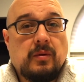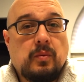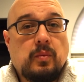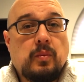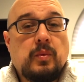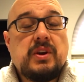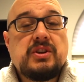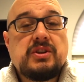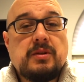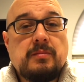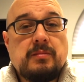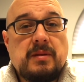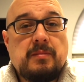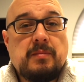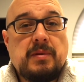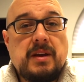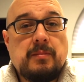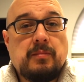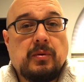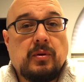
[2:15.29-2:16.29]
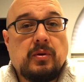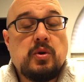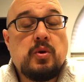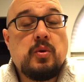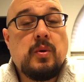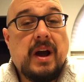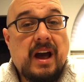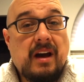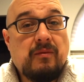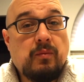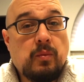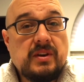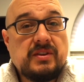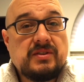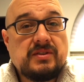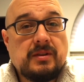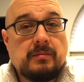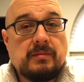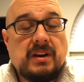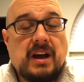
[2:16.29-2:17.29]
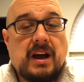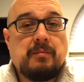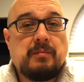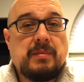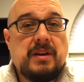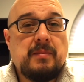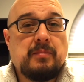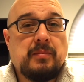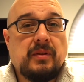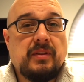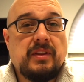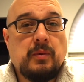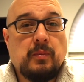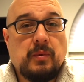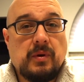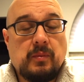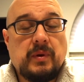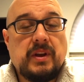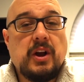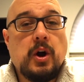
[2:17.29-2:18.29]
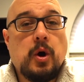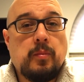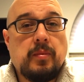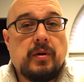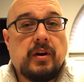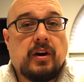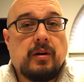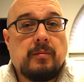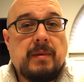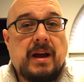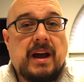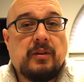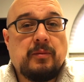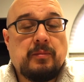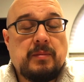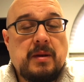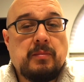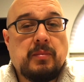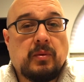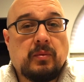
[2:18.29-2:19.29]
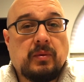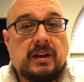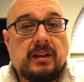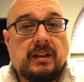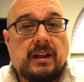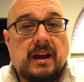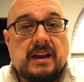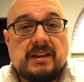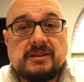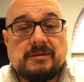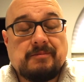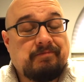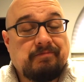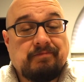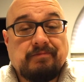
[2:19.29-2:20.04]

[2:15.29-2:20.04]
We should be people who have wisdom, not people that when we open our mouth, people realize